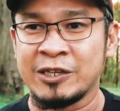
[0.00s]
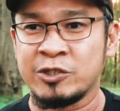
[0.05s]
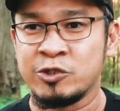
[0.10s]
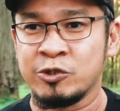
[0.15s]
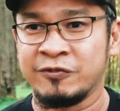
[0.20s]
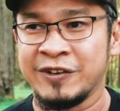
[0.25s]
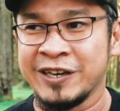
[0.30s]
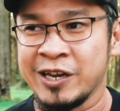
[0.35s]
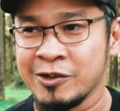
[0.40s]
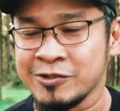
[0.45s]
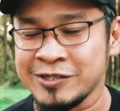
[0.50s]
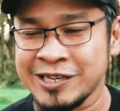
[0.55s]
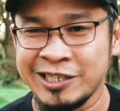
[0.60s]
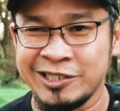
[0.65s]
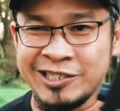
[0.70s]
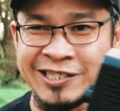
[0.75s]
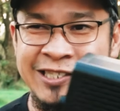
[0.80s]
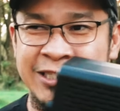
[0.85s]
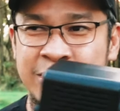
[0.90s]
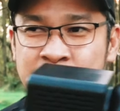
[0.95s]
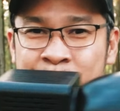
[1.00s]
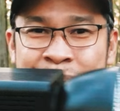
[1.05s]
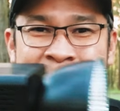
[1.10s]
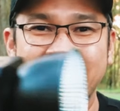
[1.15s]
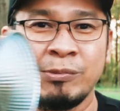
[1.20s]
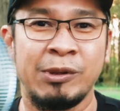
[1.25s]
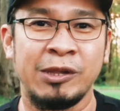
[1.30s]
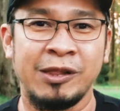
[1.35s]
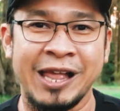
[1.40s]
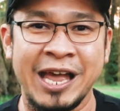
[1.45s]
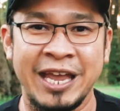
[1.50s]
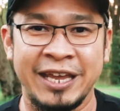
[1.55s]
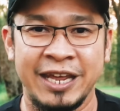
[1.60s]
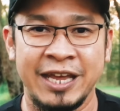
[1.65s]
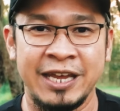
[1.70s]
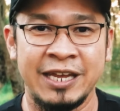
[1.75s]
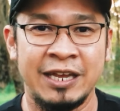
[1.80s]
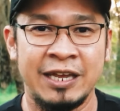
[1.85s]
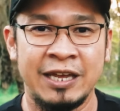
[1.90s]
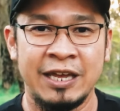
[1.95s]
I do videos, I just do minimal
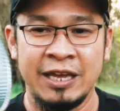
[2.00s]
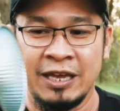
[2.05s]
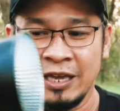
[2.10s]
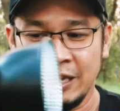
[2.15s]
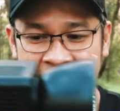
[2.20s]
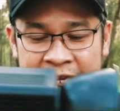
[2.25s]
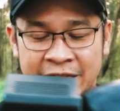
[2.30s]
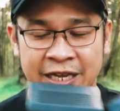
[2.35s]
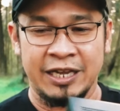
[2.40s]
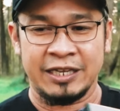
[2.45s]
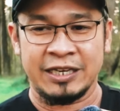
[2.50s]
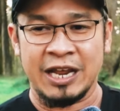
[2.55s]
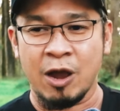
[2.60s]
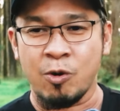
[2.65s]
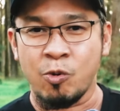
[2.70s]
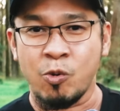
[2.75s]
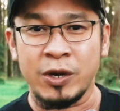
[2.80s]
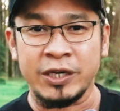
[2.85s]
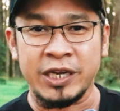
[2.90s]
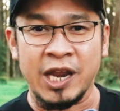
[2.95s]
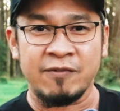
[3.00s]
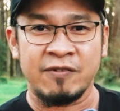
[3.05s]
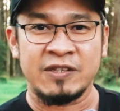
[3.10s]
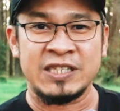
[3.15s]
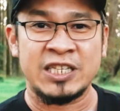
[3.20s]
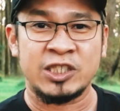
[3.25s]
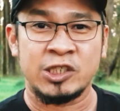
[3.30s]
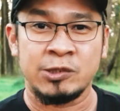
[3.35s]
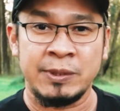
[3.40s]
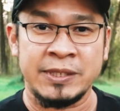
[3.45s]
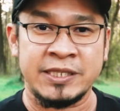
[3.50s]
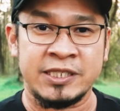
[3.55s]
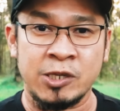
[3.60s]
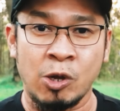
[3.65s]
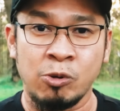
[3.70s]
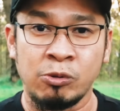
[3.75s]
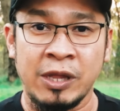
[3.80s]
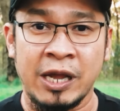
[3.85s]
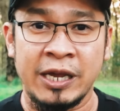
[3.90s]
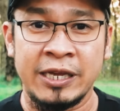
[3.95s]
lighting, and I want everything to be
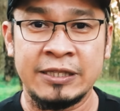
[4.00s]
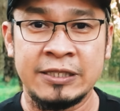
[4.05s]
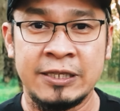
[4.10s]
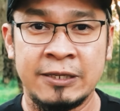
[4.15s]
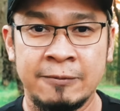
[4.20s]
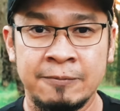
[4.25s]
so light.